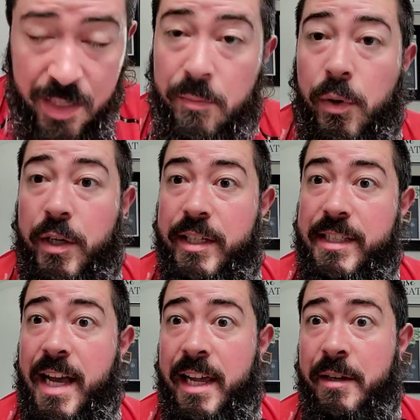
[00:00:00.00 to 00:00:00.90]
Pretty
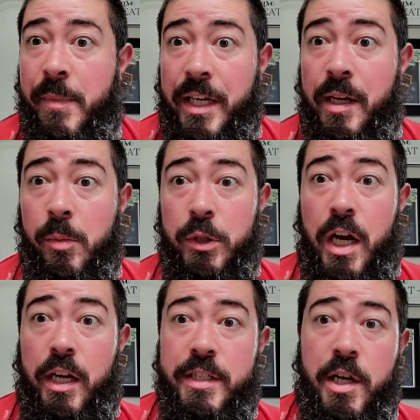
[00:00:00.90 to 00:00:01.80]
excited, my double
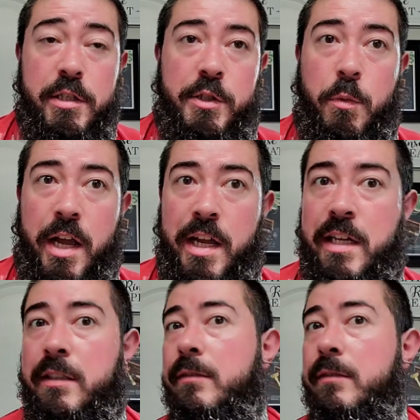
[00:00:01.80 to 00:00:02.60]
duck is on its way,